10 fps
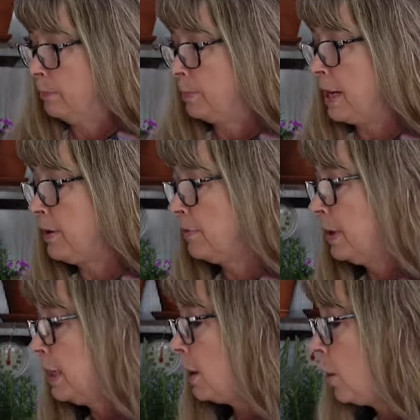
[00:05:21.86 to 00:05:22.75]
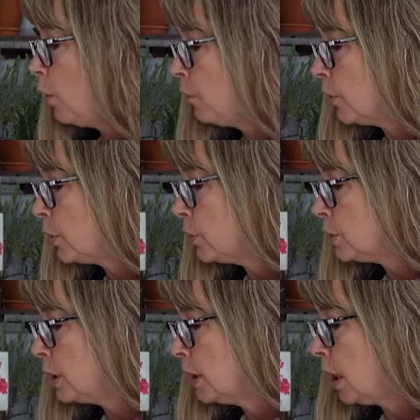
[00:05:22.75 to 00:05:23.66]
benefit over
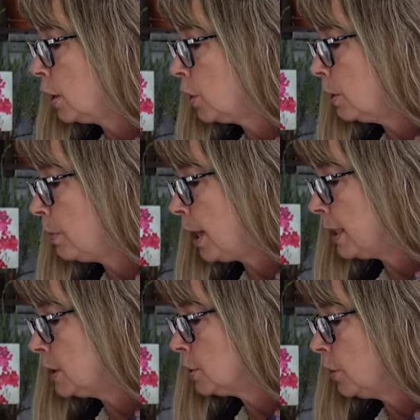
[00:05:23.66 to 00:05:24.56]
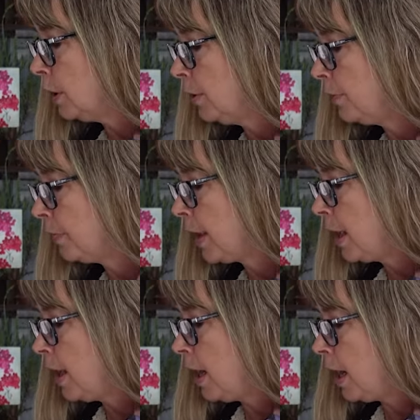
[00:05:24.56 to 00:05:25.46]
using a good potting soil.
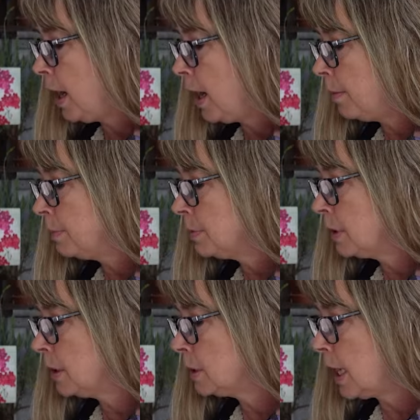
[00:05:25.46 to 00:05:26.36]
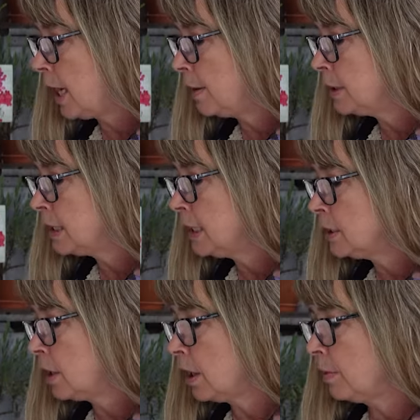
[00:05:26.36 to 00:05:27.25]
And seed
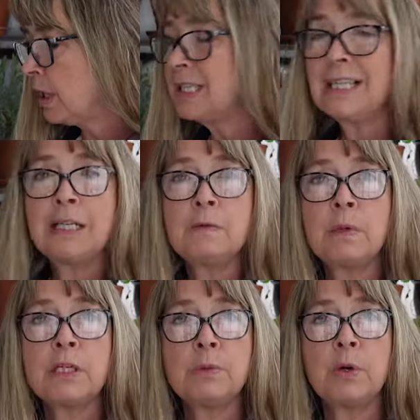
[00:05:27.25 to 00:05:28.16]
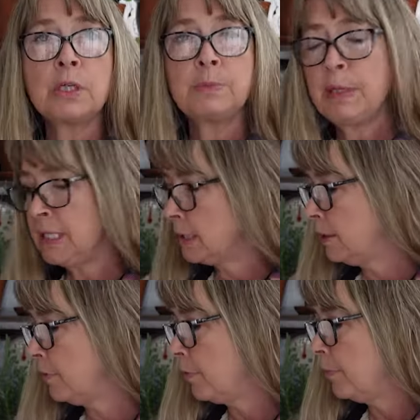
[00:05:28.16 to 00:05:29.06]
starting mix is much more
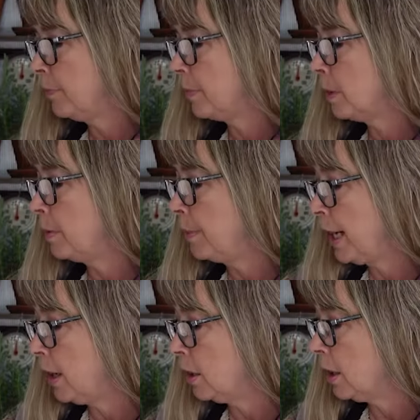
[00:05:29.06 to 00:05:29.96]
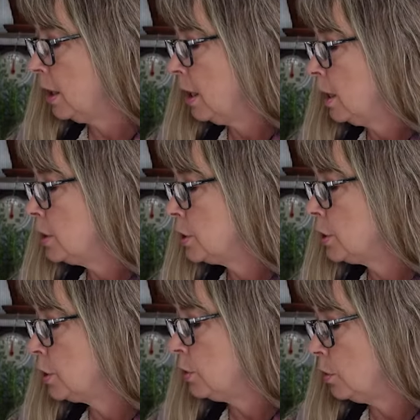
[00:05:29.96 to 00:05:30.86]
expensive compared
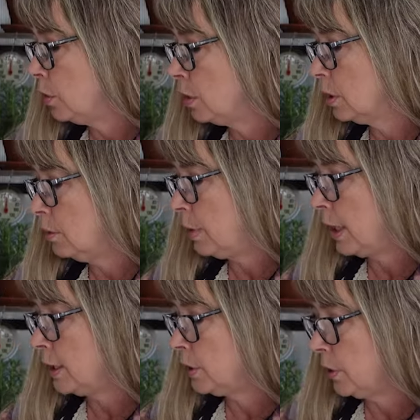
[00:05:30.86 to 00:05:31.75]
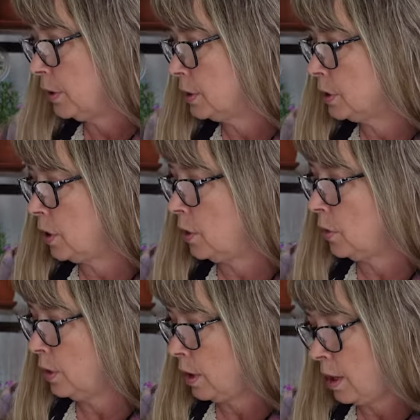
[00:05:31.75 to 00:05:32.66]
to potting soil.
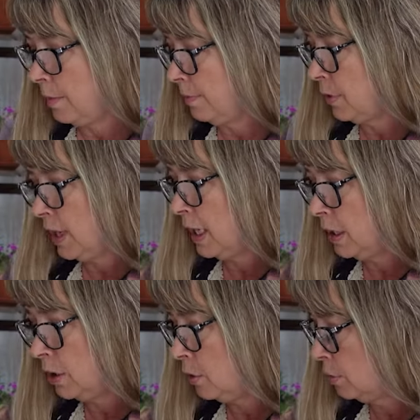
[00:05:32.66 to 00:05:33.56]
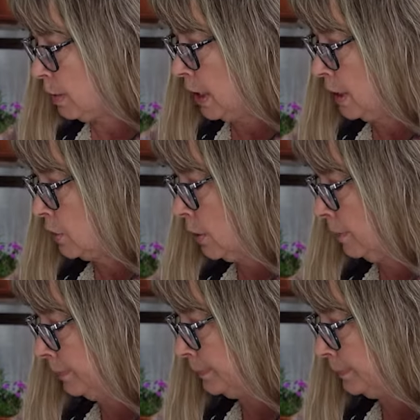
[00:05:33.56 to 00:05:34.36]
So go ahead and use potting soil.